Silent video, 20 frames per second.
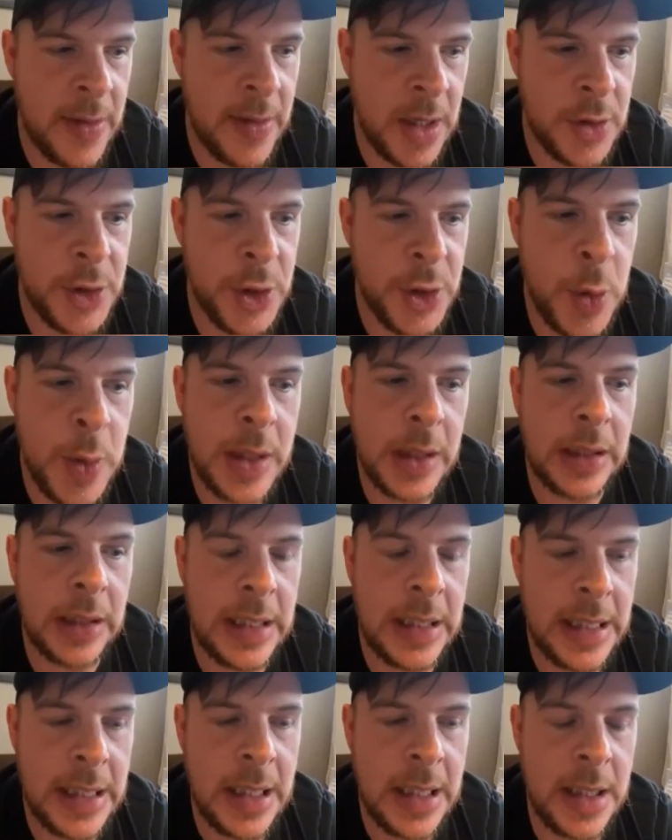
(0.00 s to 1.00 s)
then Tootie
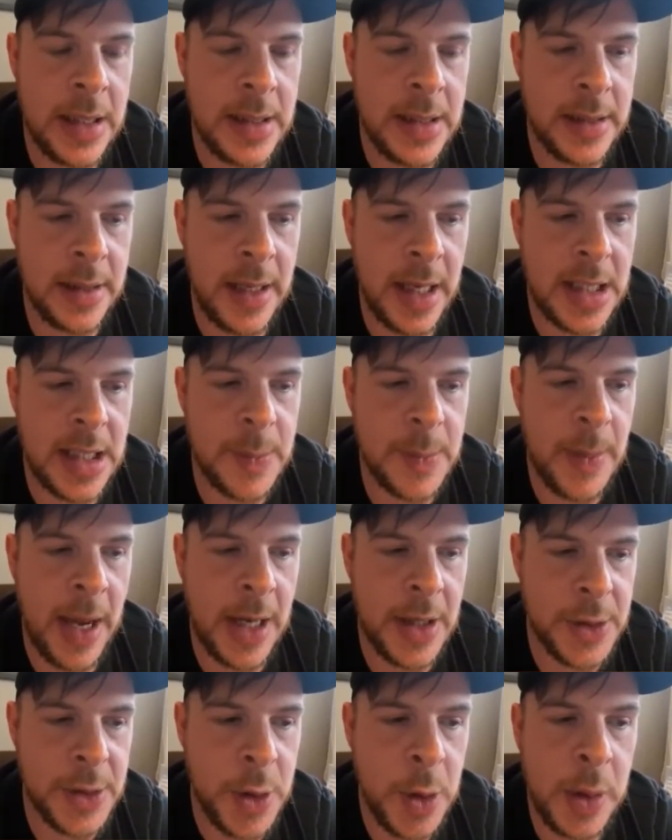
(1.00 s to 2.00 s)
Lynn is the next
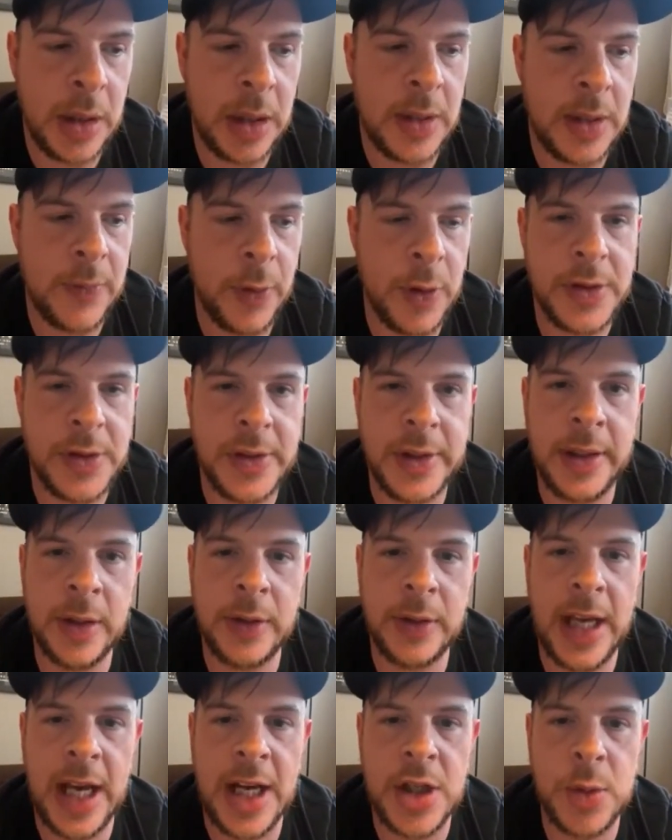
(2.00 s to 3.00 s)
match. Tootie Lynn versus Tenille
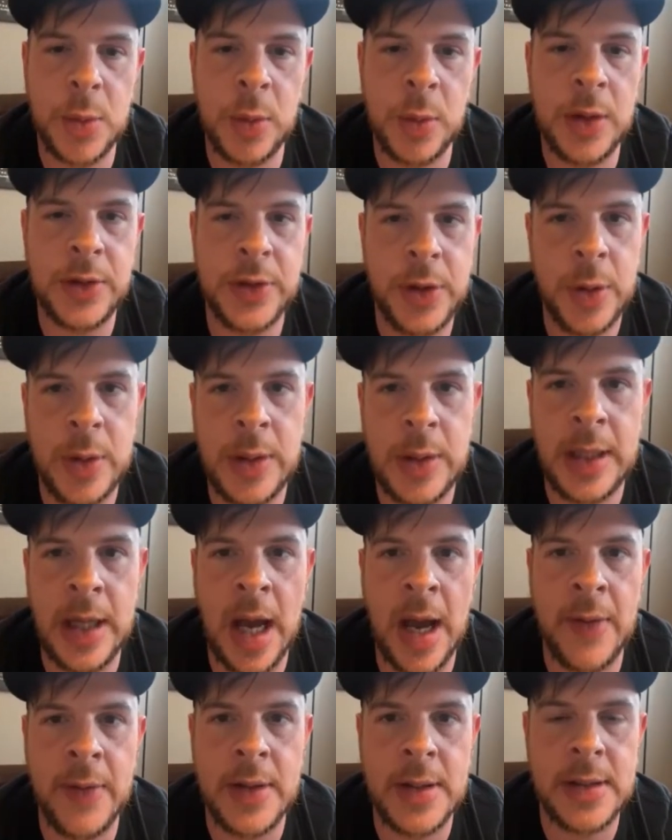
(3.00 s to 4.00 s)
Dashwood. Tootie
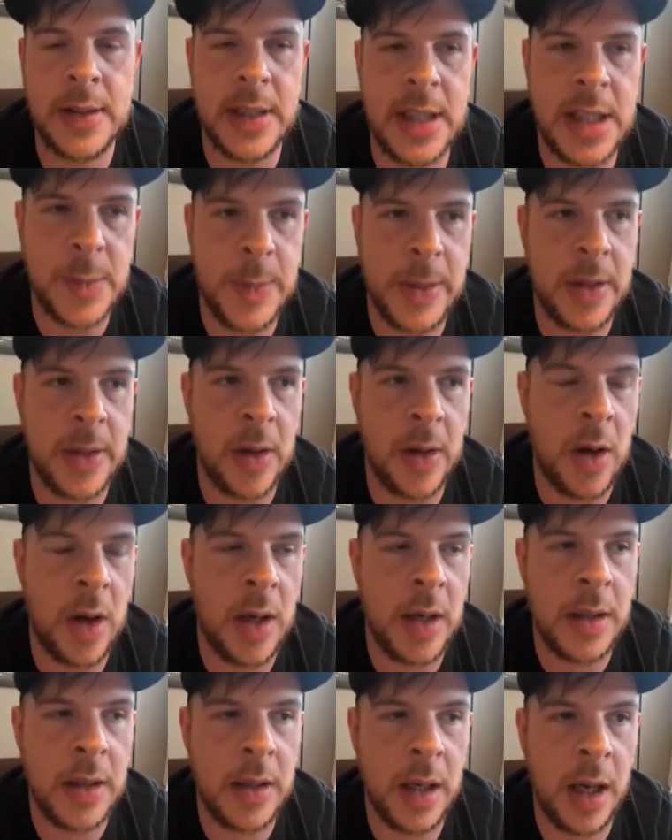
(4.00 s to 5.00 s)
obviously has been
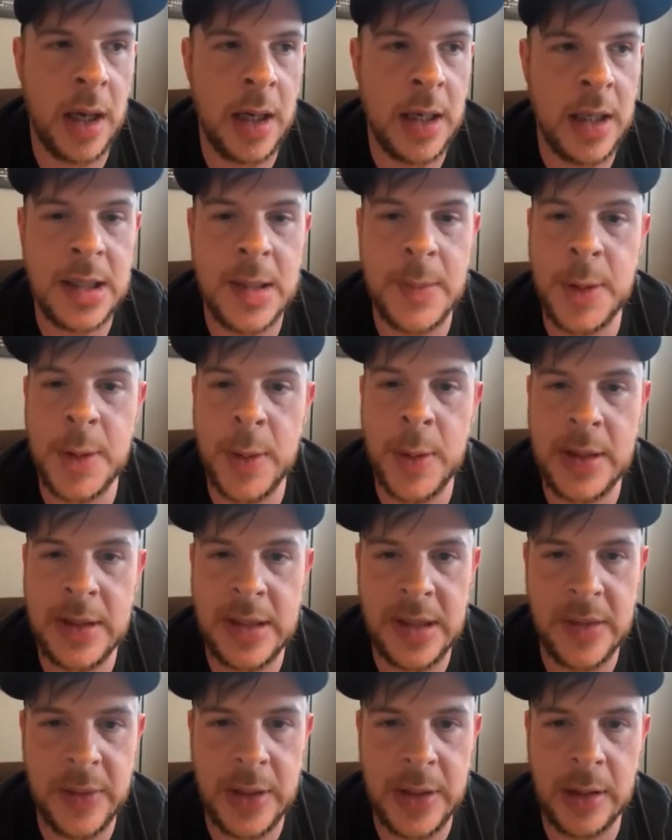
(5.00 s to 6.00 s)
on uh, NWA
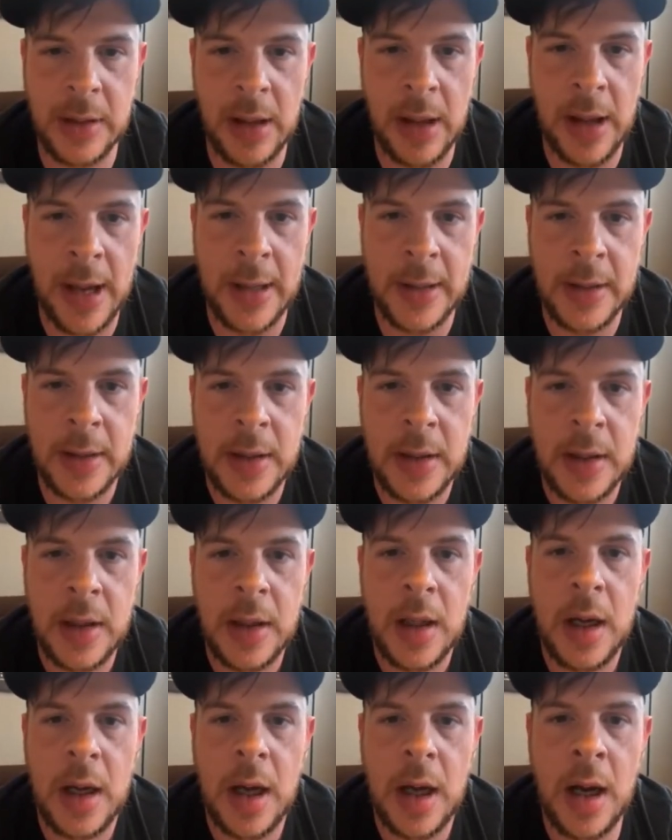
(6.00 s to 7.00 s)
TV a lot.
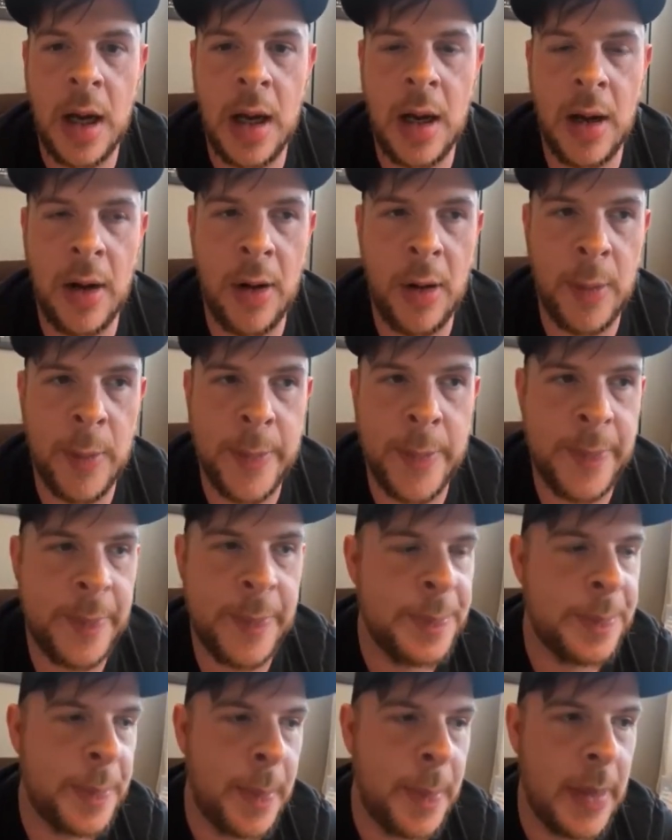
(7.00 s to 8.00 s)
Um,
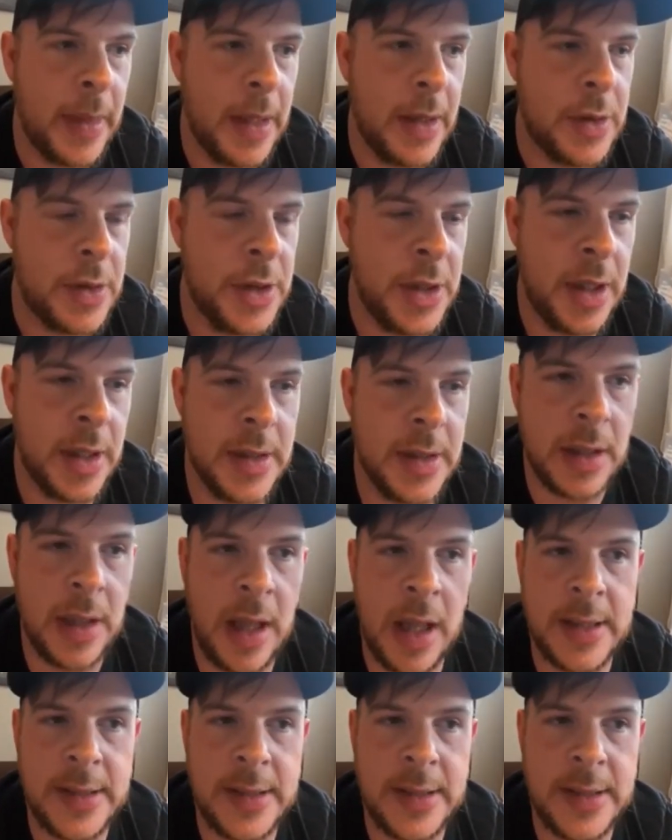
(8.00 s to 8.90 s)
she does a lot of